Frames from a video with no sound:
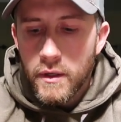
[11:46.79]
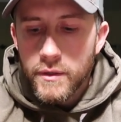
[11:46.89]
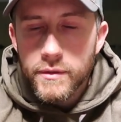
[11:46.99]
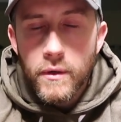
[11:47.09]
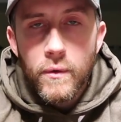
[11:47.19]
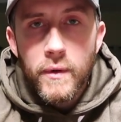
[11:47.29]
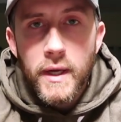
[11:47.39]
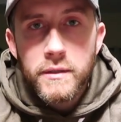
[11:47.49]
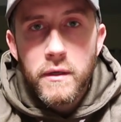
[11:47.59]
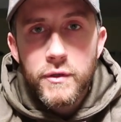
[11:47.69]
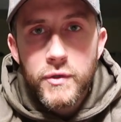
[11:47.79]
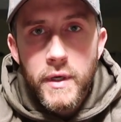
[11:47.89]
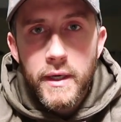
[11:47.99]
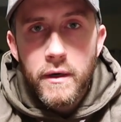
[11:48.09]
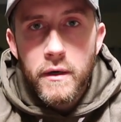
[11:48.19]
So that's going to
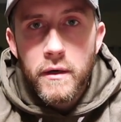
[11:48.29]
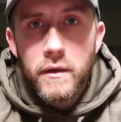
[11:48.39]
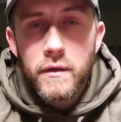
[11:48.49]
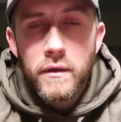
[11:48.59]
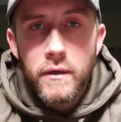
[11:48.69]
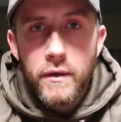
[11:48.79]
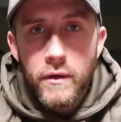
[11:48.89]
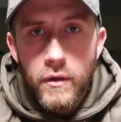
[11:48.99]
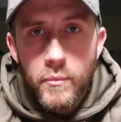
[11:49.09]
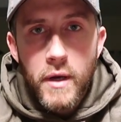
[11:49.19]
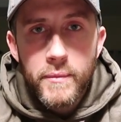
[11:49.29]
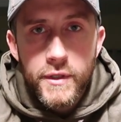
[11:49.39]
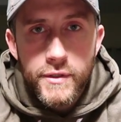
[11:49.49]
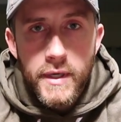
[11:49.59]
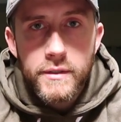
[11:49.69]
trigger, you know, the pup
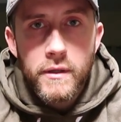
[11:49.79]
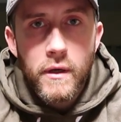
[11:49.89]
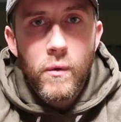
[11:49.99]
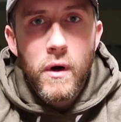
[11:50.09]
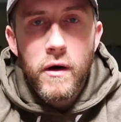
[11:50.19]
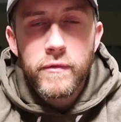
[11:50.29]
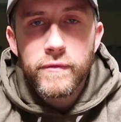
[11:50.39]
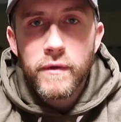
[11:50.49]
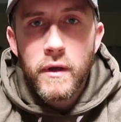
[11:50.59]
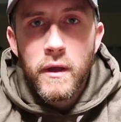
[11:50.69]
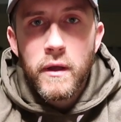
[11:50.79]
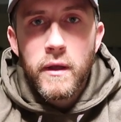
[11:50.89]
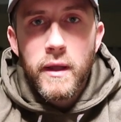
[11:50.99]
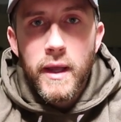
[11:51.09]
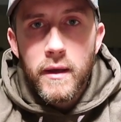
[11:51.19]
distress to go off.
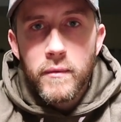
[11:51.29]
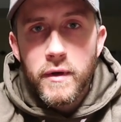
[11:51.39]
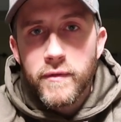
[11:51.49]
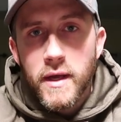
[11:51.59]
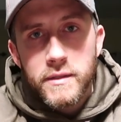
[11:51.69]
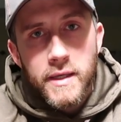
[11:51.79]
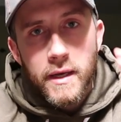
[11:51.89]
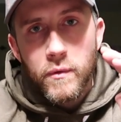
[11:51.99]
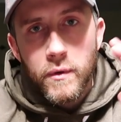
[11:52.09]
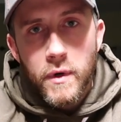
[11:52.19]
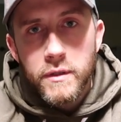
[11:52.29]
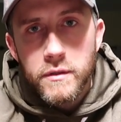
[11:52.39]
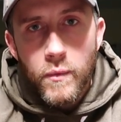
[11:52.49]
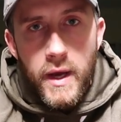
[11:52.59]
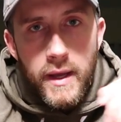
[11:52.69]
And if that second one runs
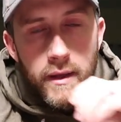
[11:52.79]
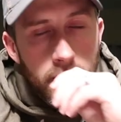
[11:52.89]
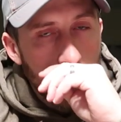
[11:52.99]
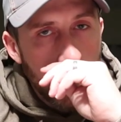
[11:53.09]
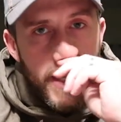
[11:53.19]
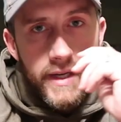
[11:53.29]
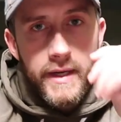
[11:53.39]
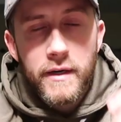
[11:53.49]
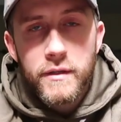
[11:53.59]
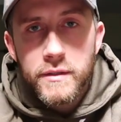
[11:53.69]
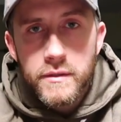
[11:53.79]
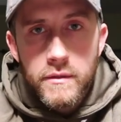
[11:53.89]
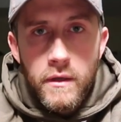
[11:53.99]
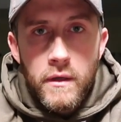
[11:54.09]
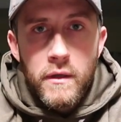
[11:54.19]
away and it hears
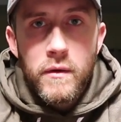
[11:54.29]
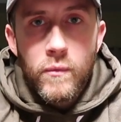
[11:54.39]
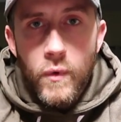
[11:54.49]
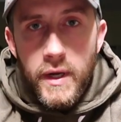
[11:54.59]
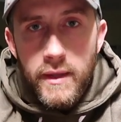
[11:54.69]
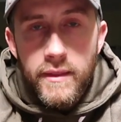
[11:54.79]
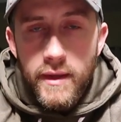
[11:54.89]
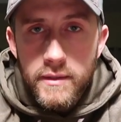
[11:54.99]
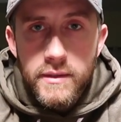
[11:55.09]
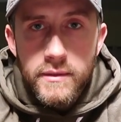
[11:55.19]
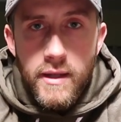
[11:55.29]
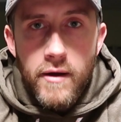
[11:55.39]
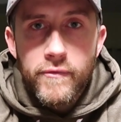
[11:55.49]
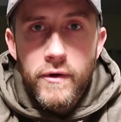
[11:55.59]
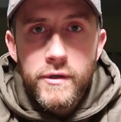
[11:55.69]
what it thinks is
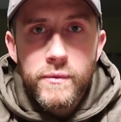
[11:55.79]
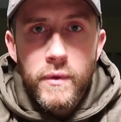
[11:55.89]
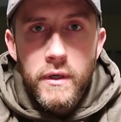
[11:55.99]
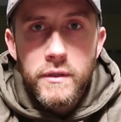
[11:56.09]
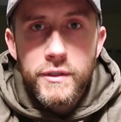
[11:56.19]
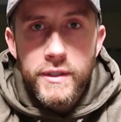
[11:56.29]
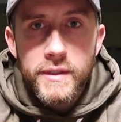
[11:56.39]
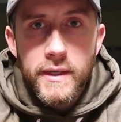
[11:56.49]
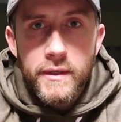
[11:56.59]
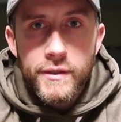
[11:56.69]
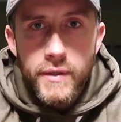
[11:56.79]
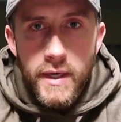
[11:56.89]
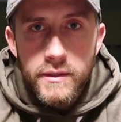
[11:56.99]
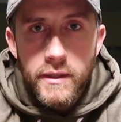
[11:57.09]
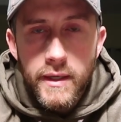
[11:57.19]
that first one just in
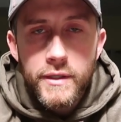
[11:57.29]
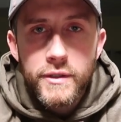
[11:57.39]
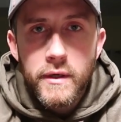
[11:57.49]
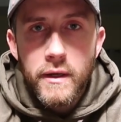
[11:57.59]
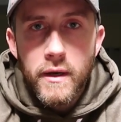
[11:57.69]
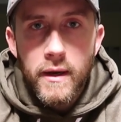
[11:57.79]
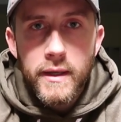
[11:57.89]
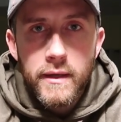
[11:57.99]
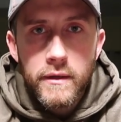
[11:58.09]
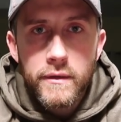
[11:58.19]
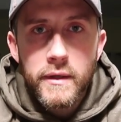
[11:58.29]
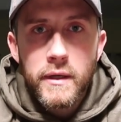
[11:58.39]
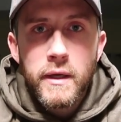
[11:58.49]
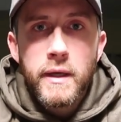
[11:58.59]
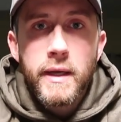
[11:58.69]
distress and injured and not killed,
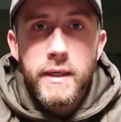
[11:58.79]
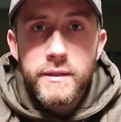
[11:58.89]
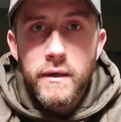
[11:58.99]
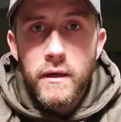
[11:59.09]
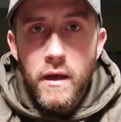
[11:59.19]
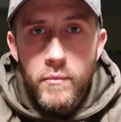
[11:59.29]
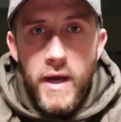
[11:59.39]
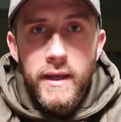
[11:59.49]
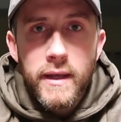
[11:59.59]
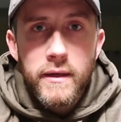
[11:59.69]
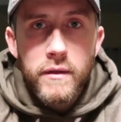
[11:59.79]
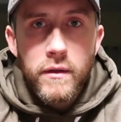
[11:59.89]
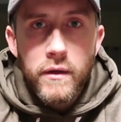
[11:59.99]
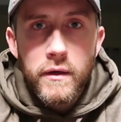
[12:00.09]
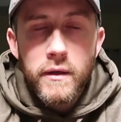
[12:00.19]
it's going to come back in and
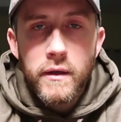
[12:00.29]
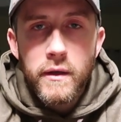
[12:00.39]
look